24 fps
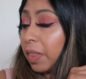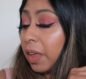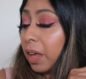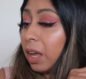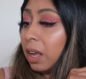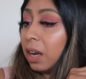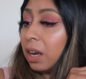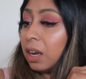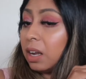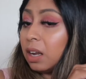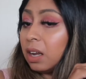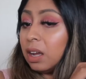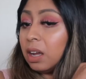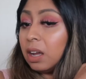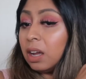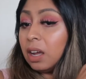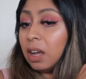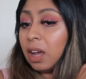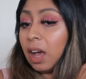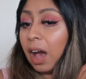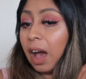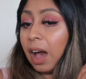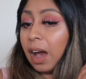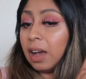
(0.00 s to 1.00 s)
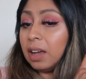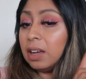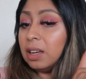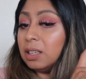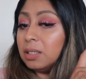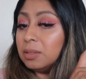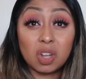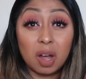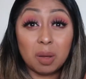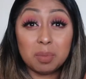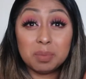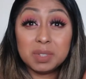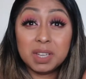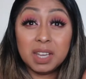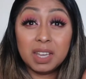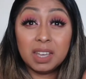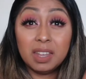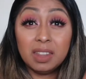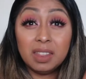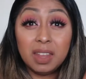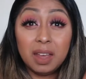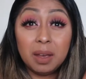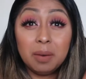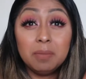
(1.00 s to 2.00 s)
then I stopped
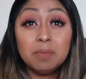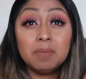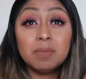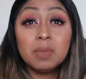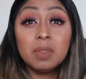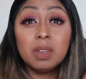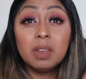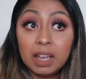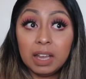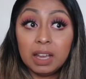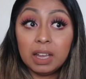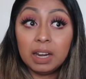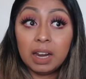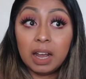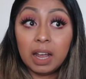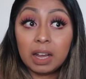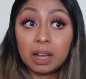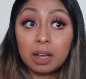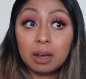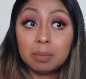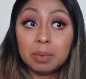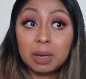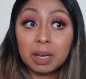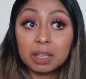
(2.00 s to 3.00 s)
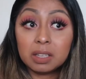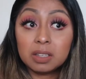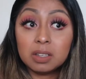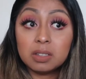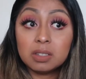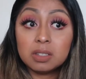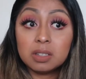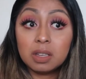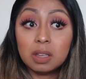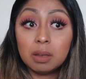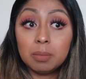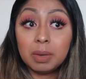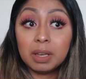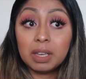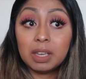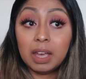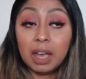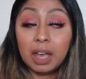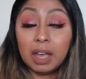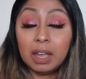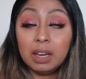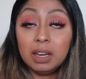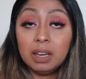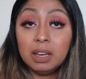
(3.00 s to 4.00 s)
taking them and I got back into them
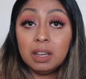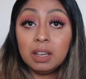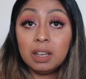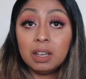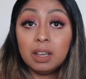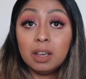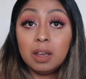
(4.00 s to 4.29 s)
again,